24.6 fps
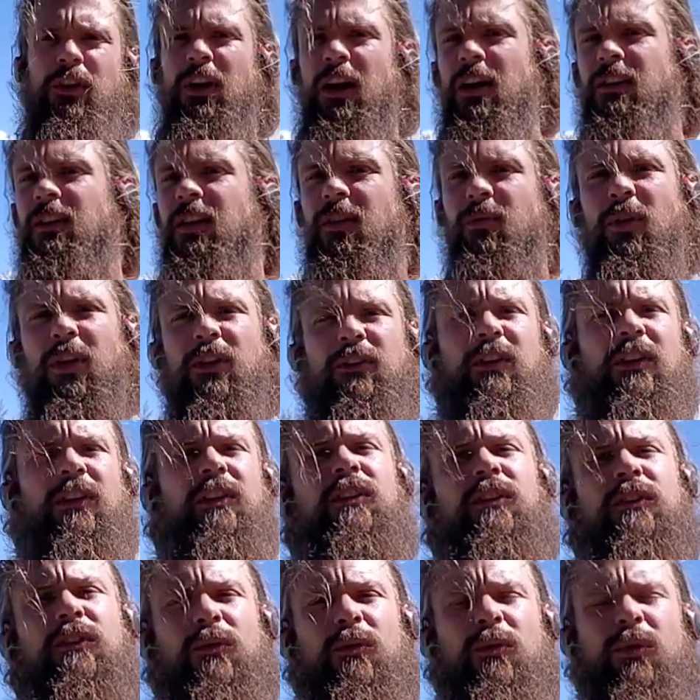Anthony Monteith,
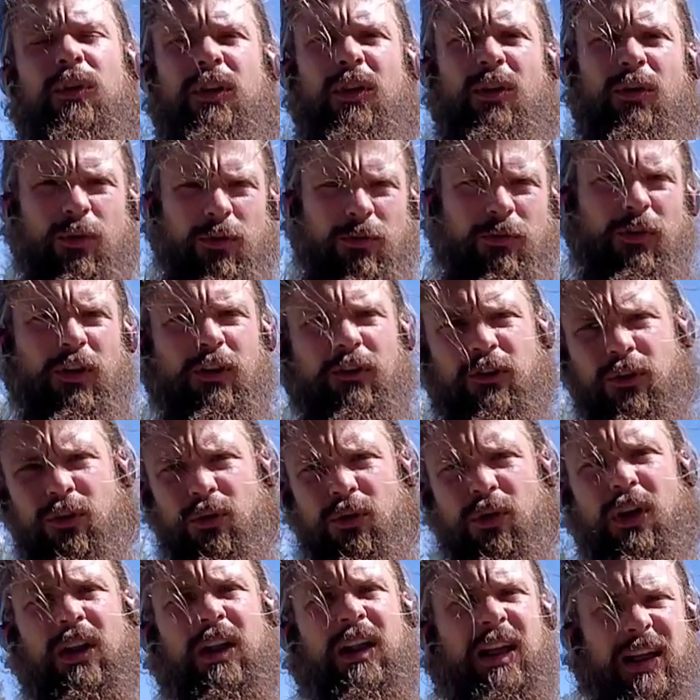is the one I'll refer to
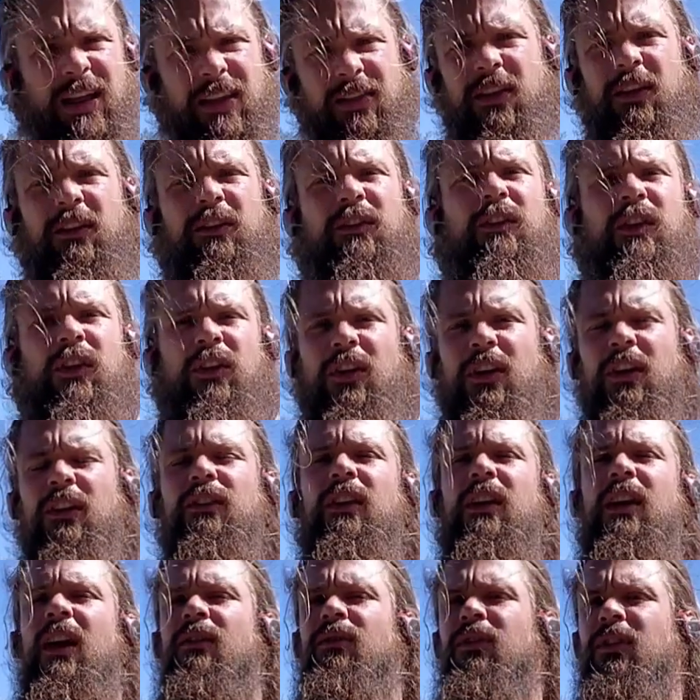in this series,
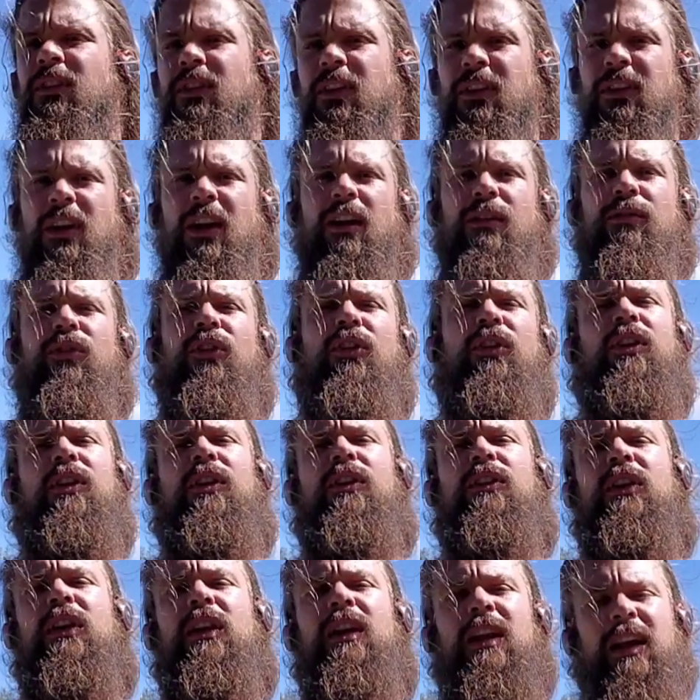and everything that I've learned
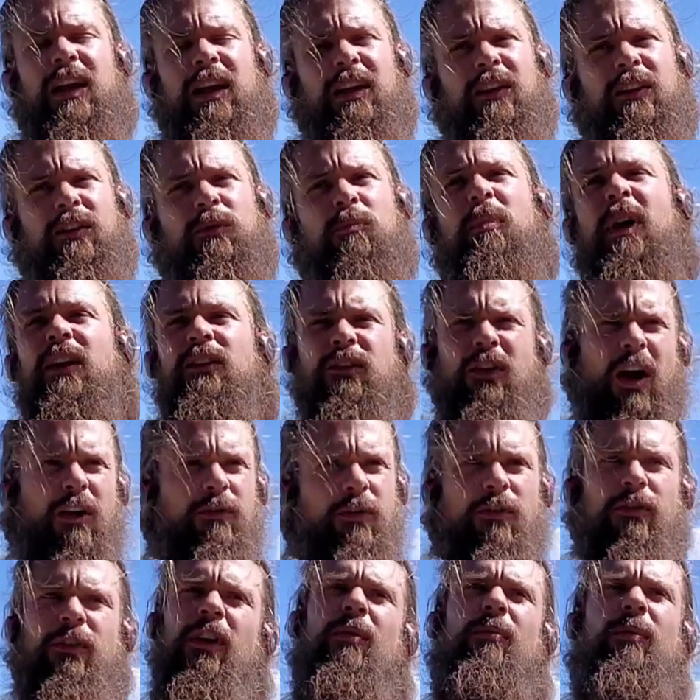is based off
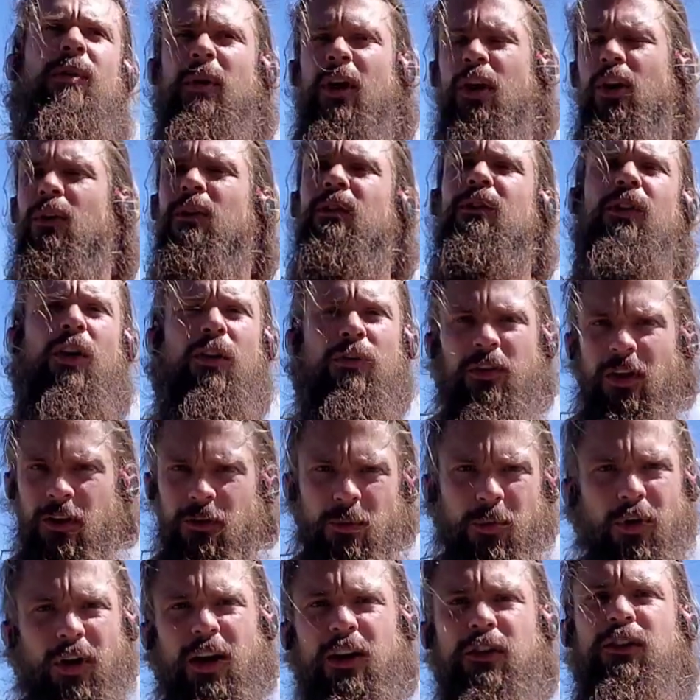of him and my own
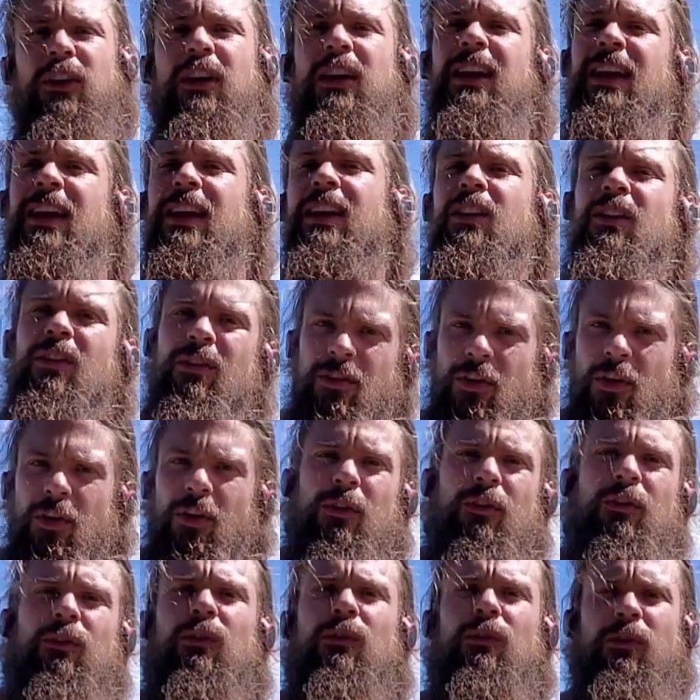self-exploration in
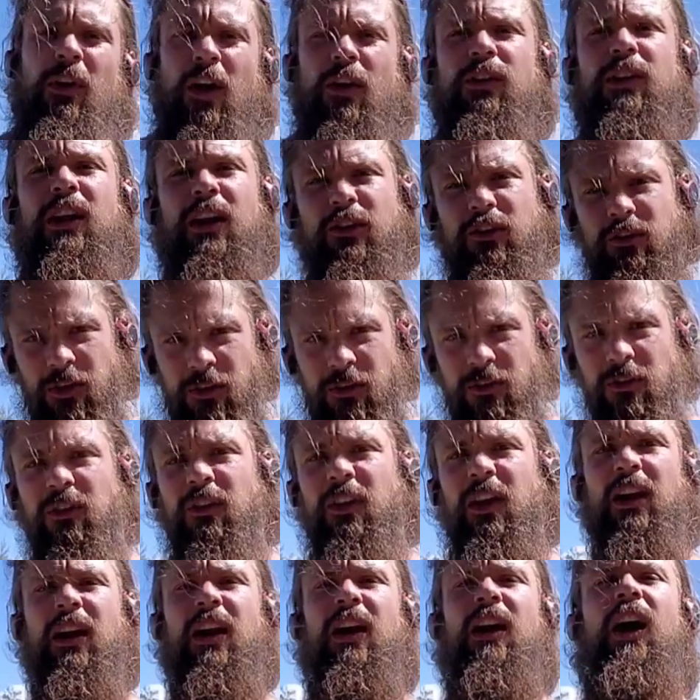those foundations
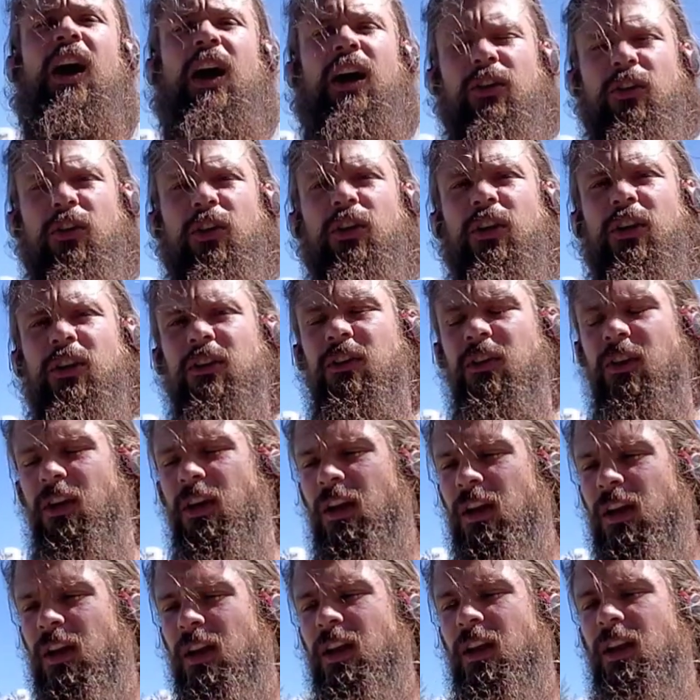that I learned.
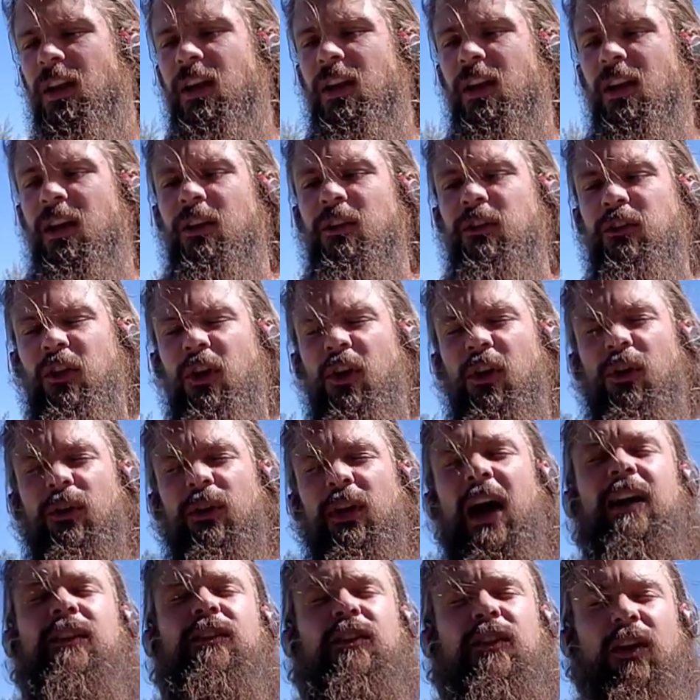So
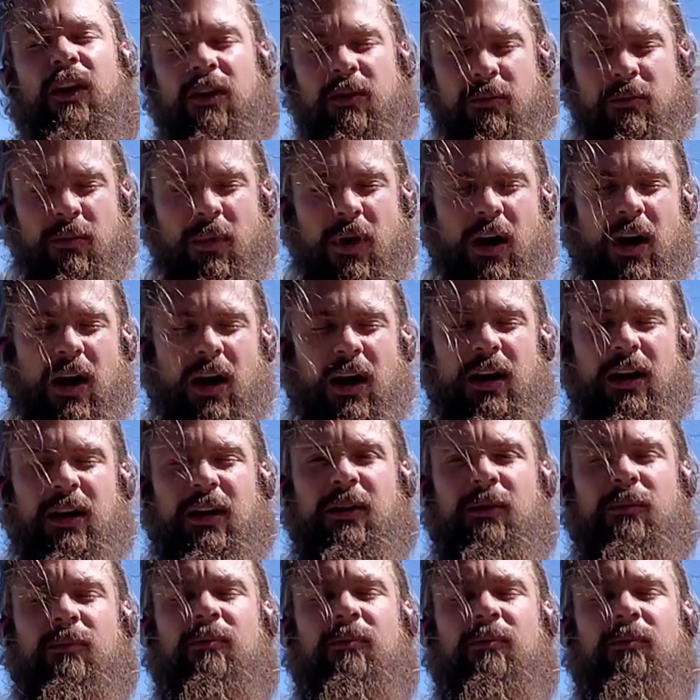that's my